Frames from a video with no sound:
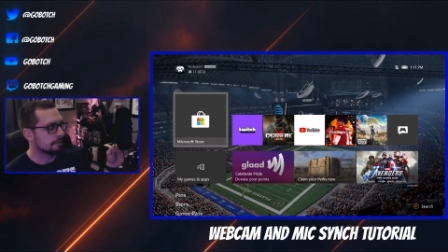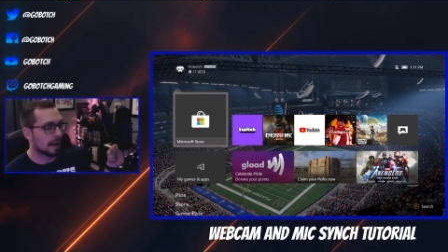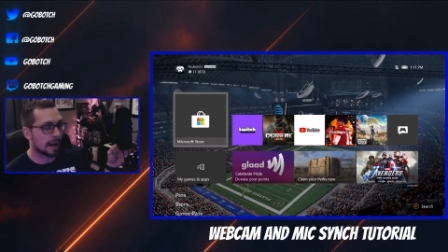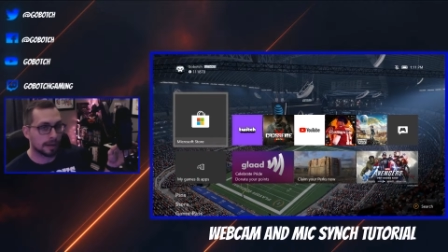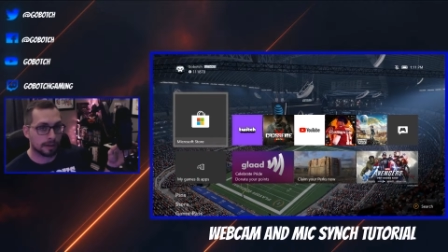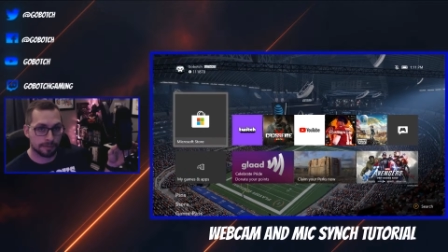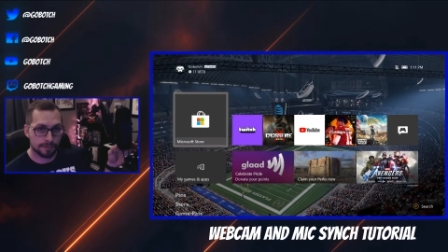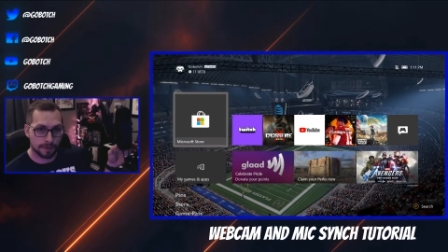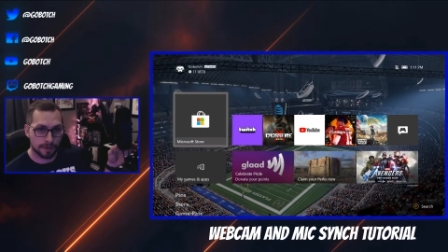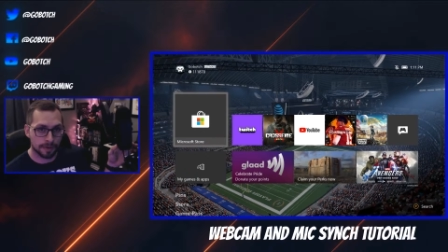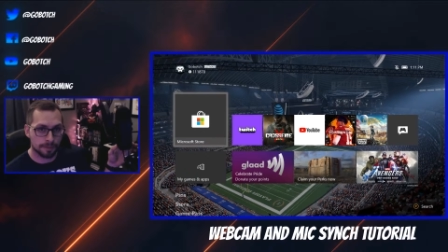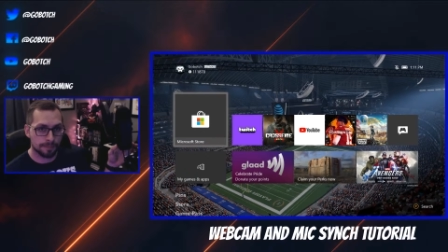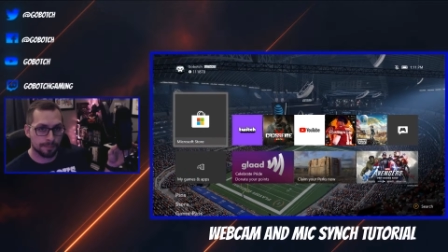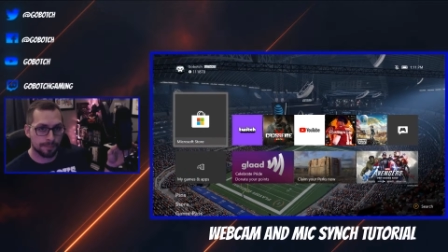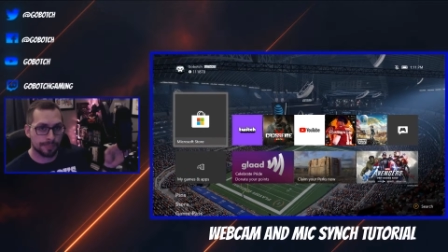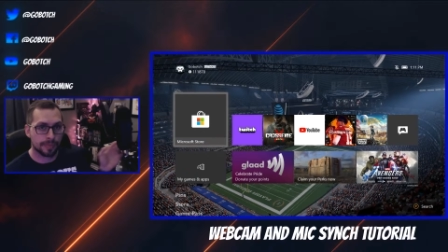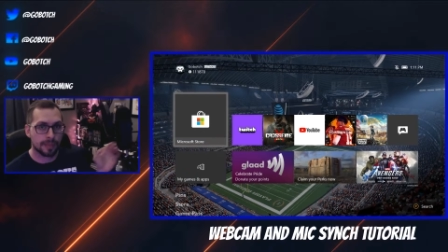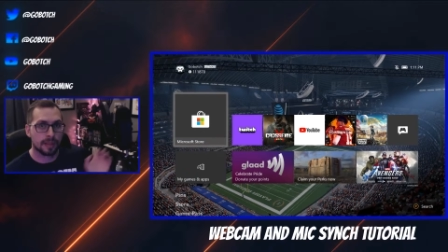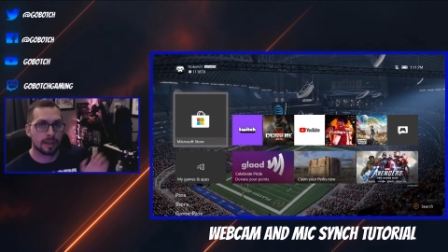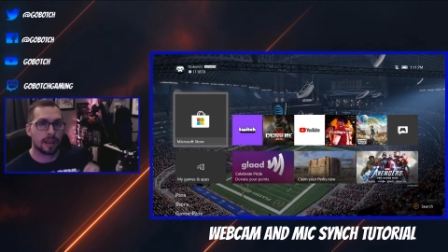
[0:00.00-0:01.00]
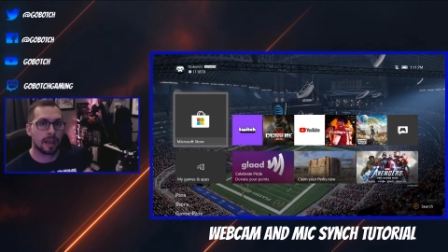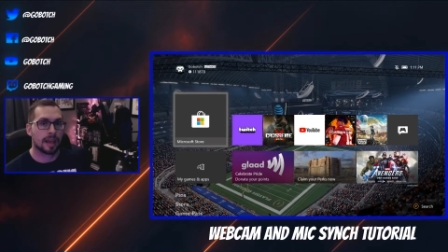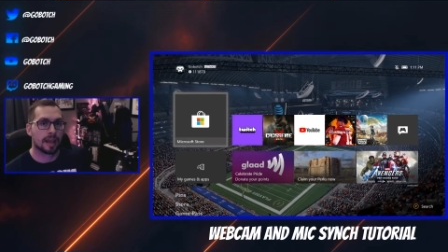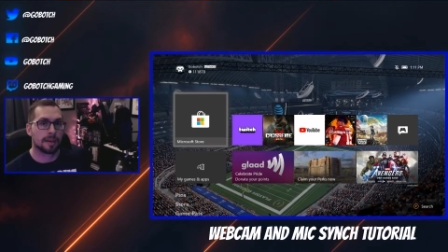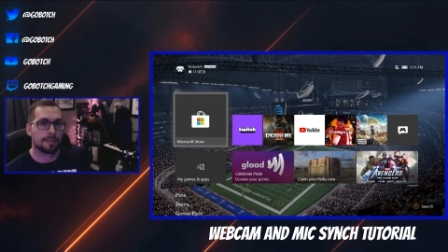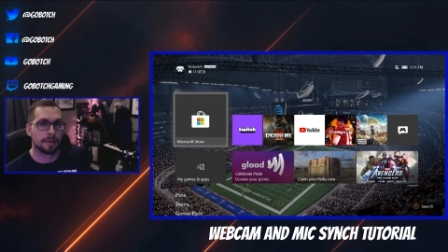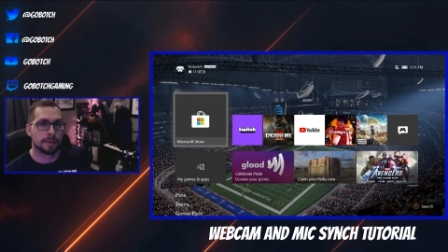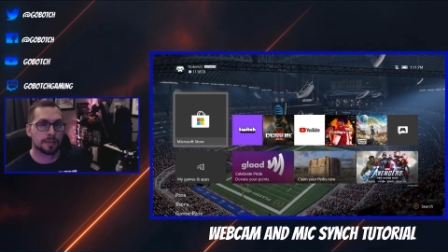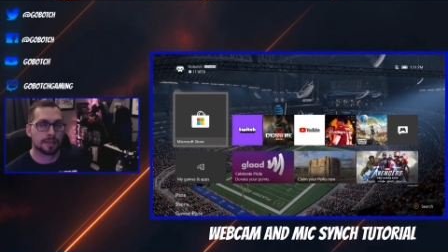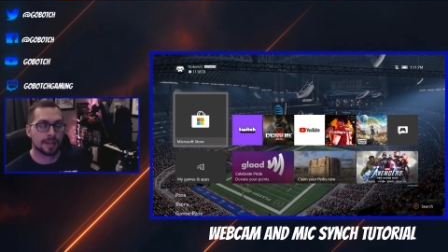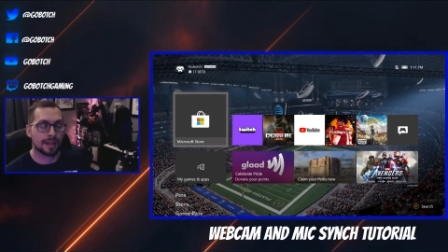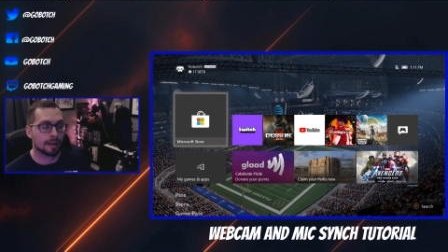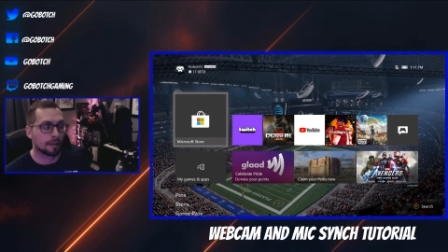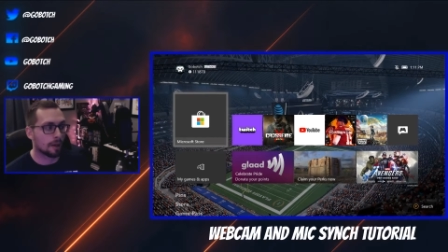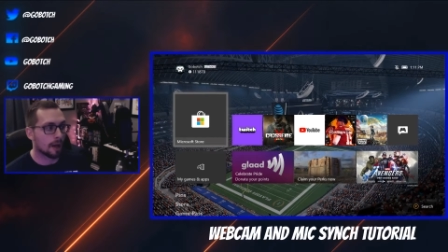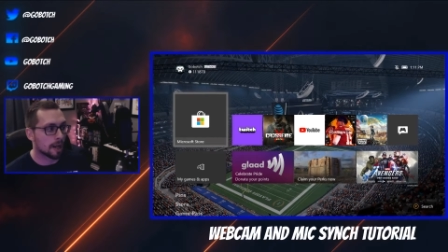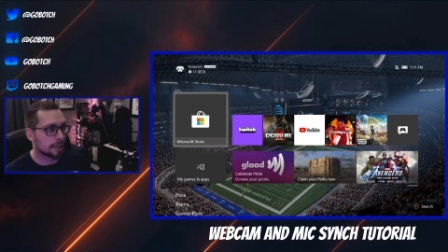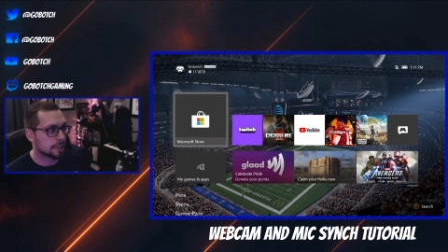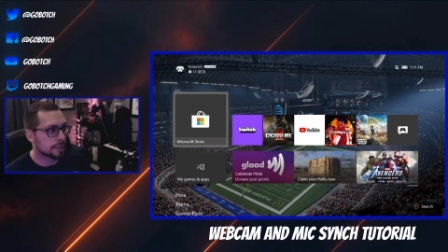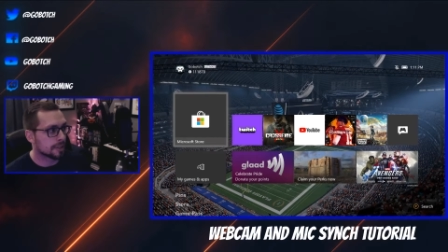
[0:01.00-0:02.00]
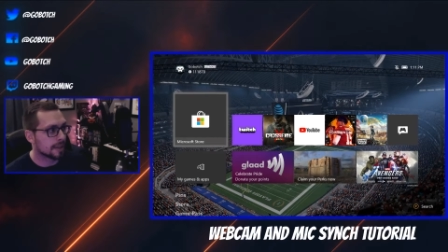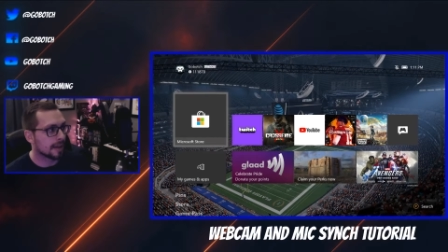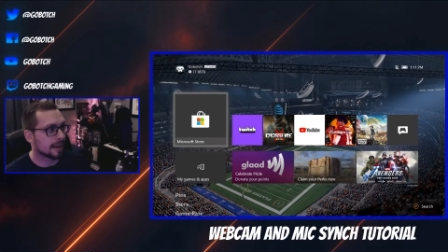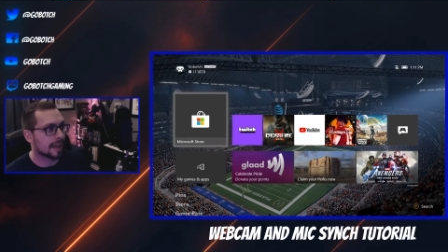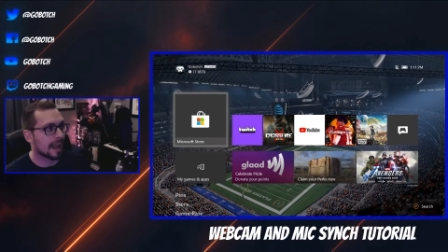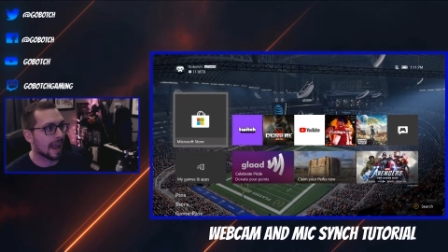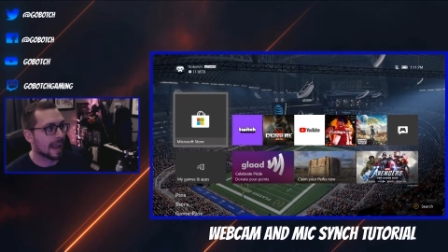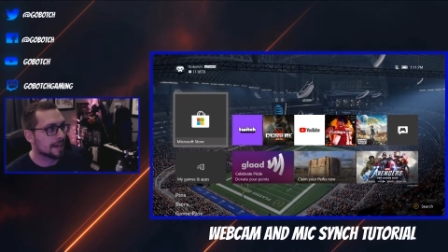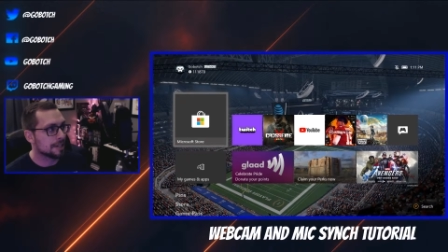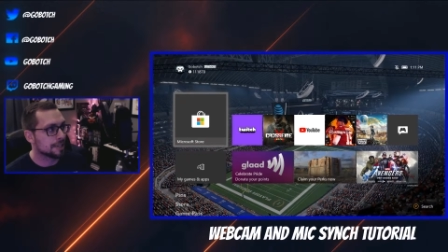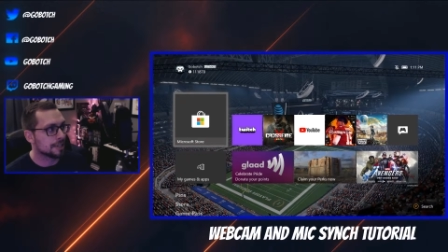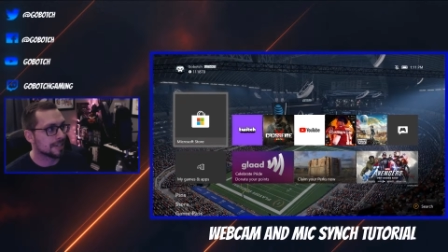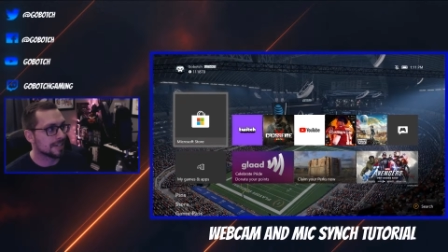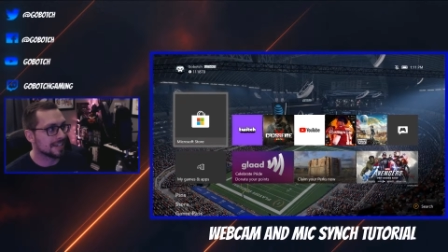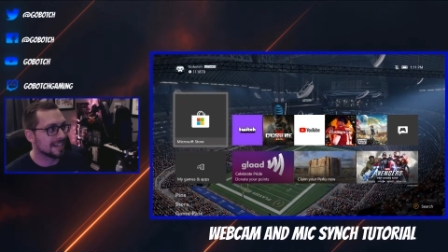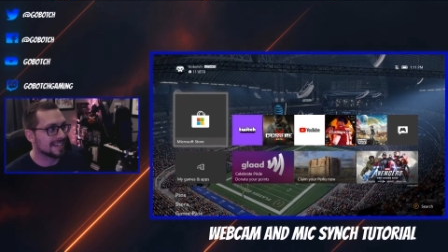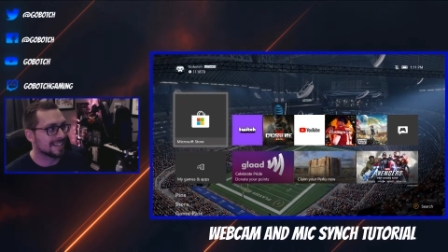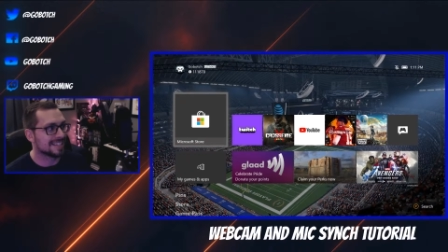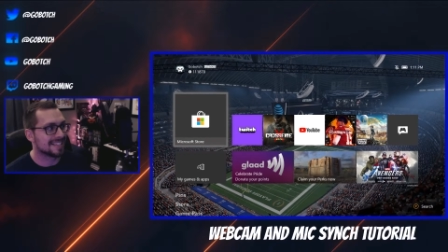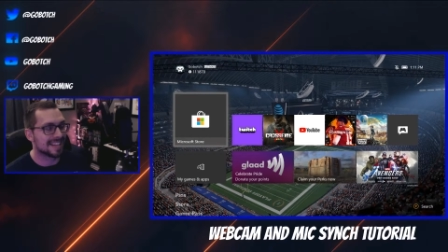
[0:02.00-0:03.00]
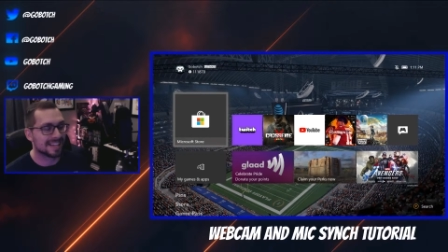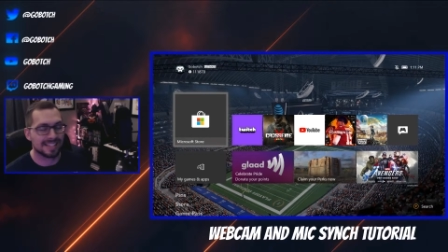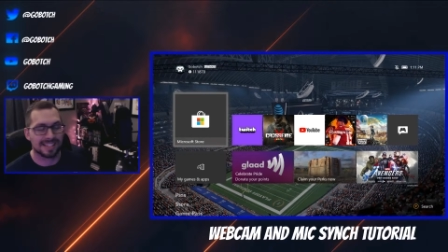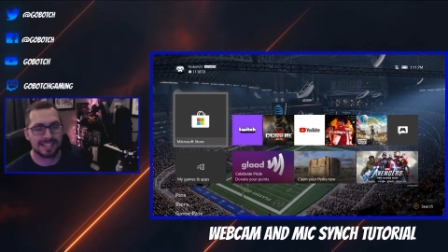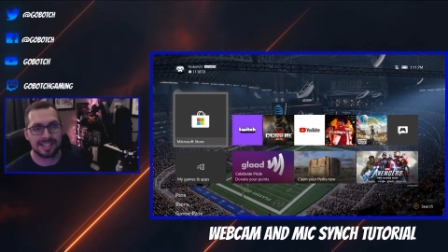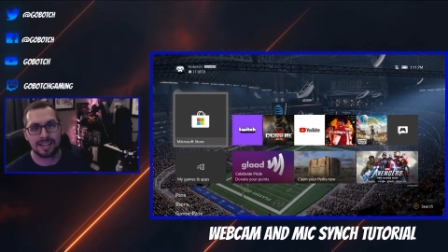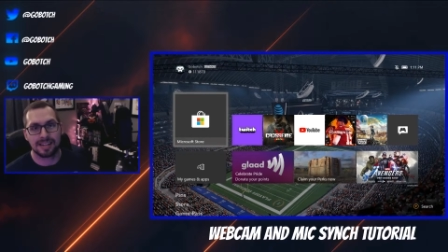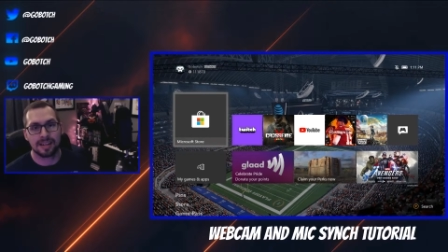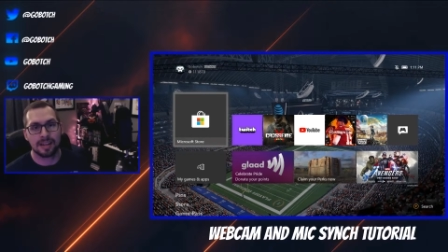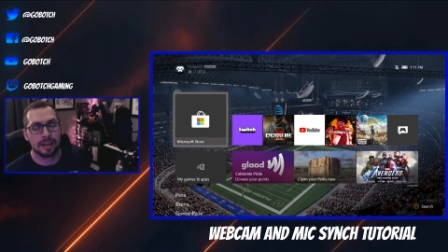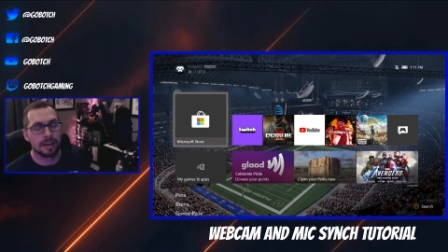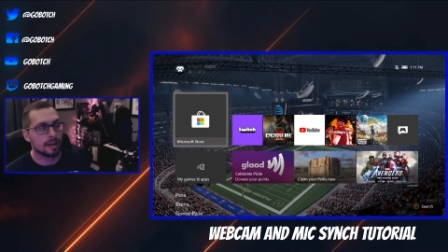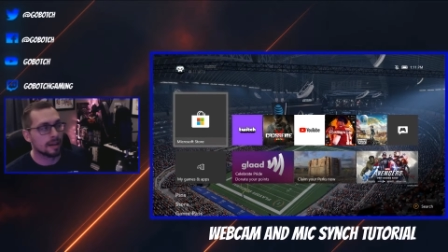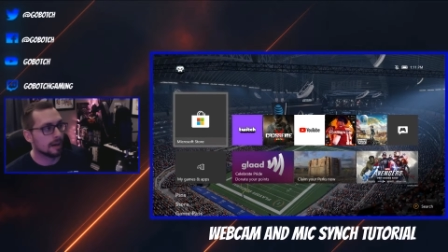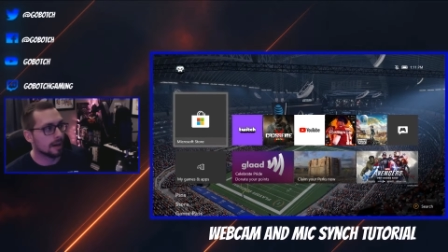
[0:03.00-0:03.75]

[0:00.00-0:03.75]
microphone and I'm using a Logitech HD60,